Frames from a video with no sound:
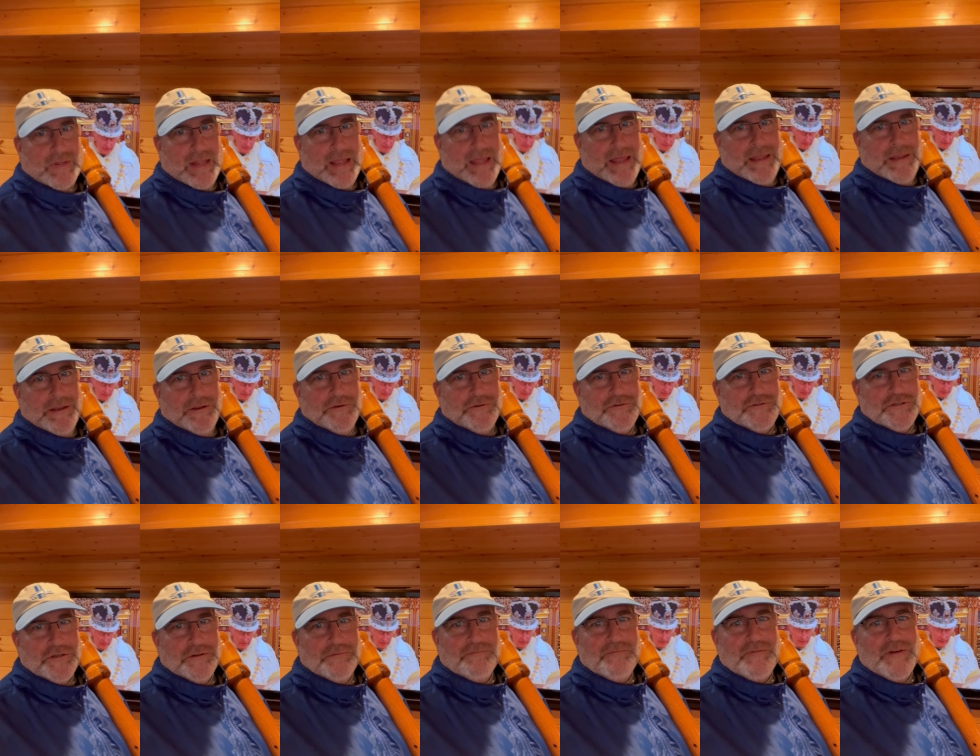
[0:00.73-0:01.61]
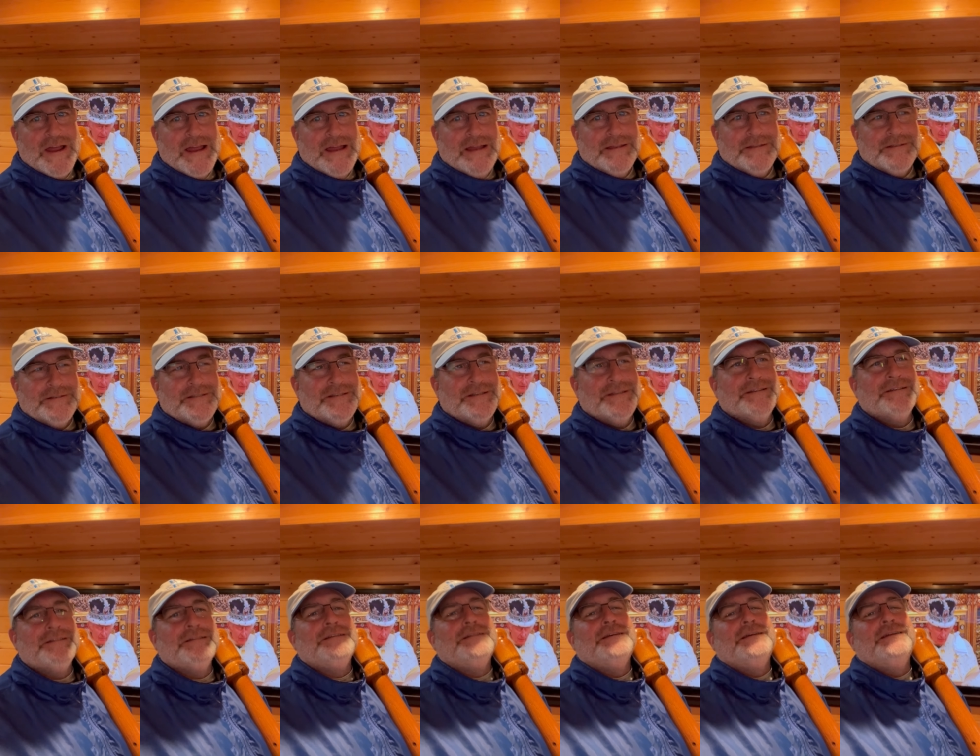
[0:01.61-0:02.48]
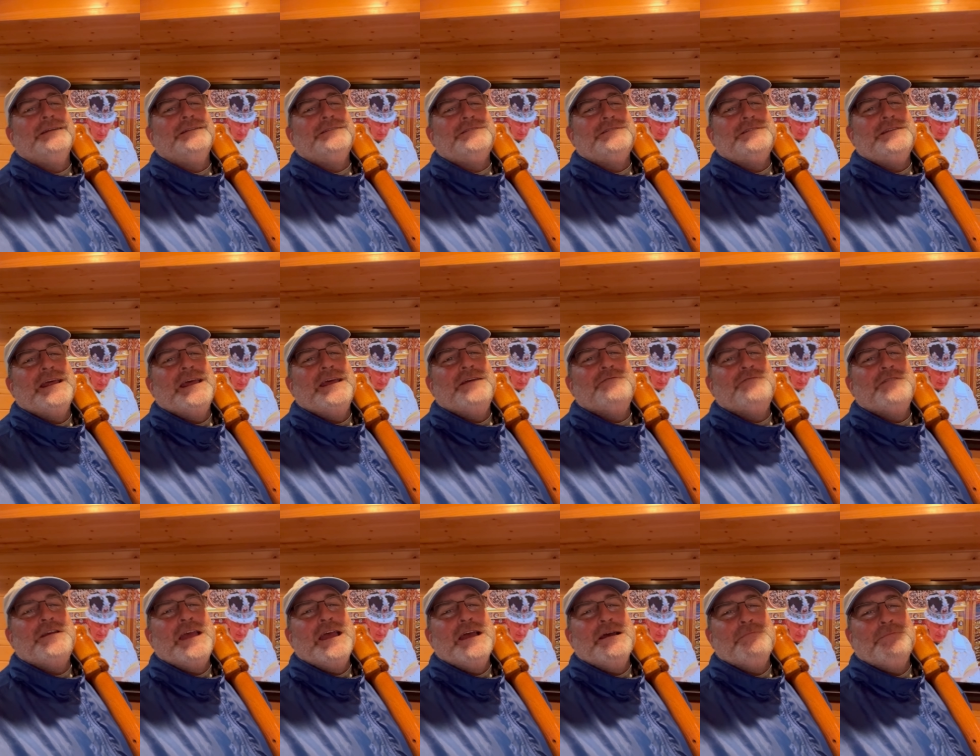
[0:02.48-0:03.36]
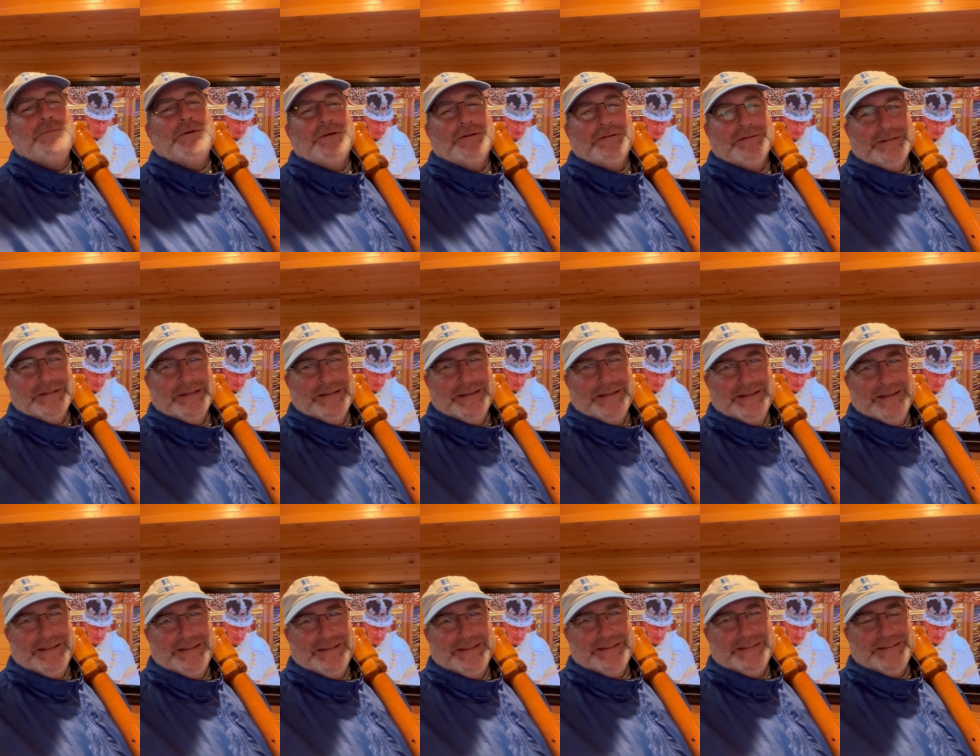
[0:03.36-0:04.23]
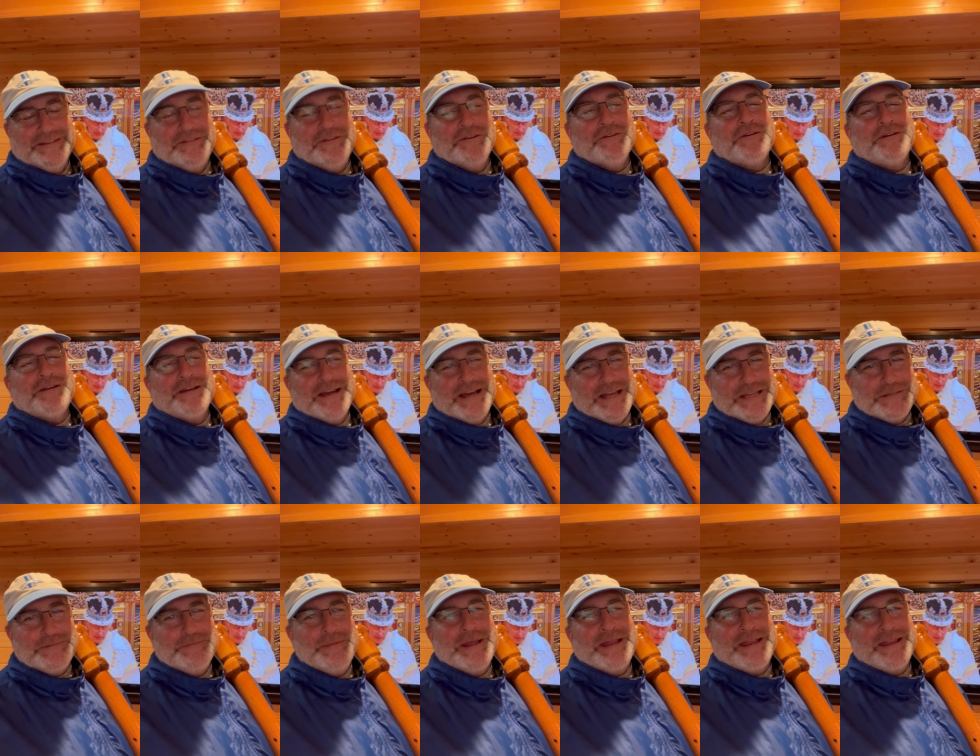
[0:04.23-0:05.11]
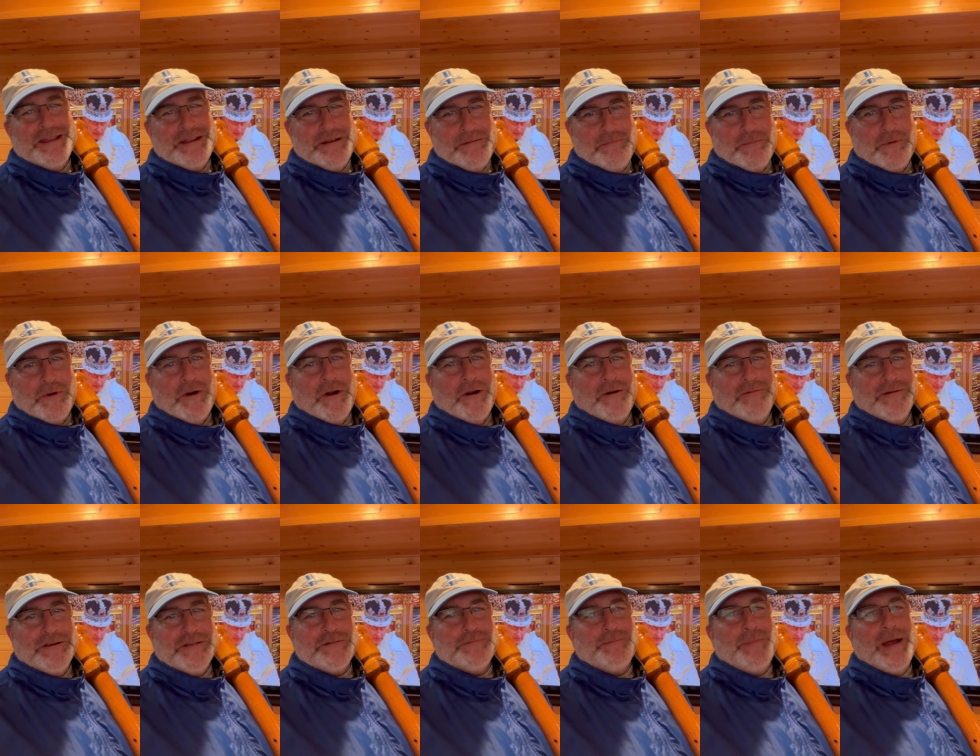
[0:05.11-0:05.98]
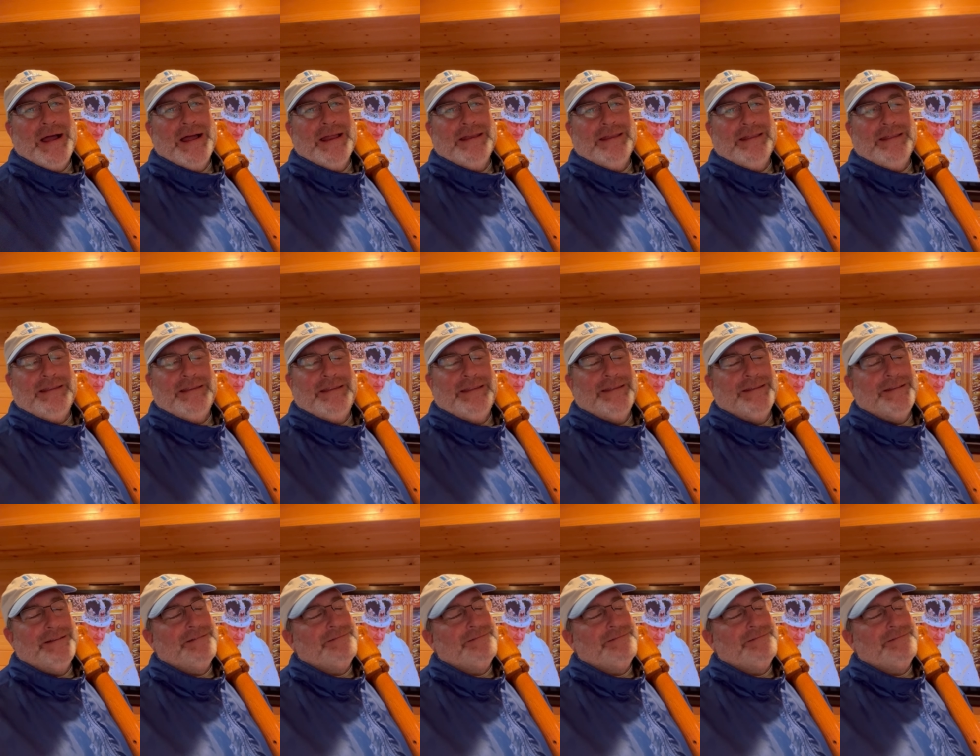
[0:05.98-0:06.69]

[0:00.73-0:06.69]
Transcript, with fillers: Hey, YouTube fans, it's Dave Campbell, your Cosmic Emperor, responding